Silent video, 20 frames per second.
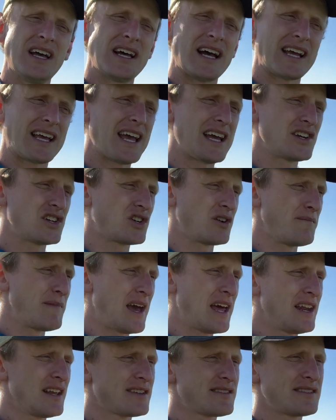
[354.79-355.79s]
again,
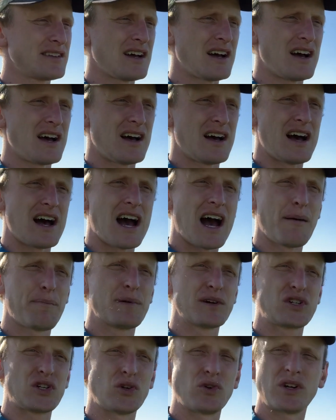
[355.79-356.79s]
tremendous
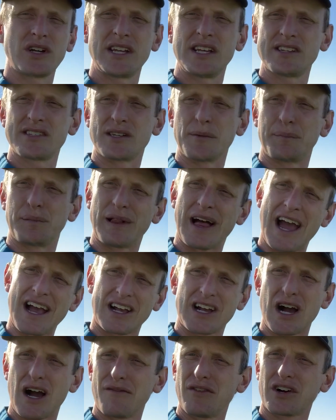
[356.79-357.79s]
opportunities to
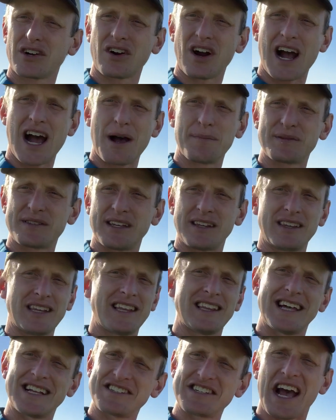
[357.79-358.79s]
plant cover crops. And
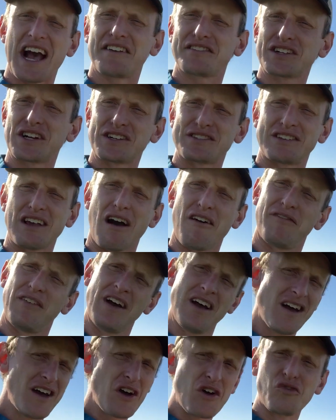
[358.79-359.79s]
let's ask ourselves,
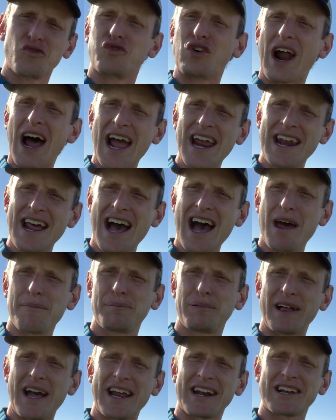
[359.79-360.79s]
why not
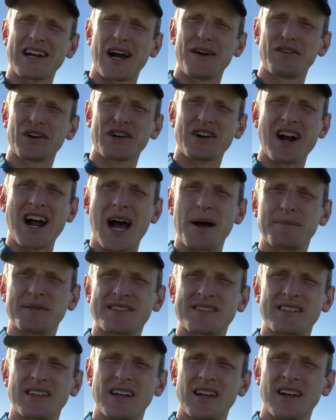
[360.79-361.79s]
plant cover
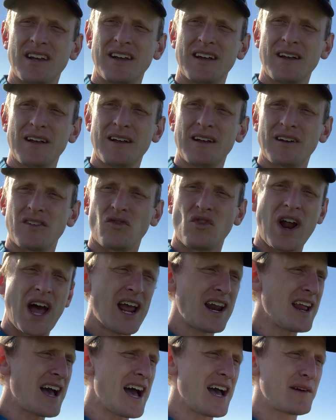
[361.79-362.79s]
crops?
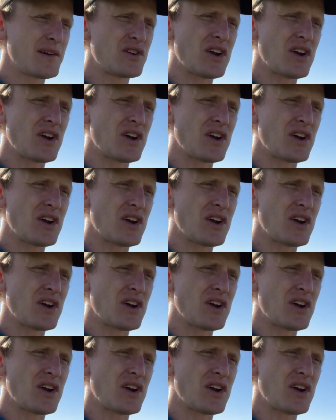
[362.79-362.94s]
Why not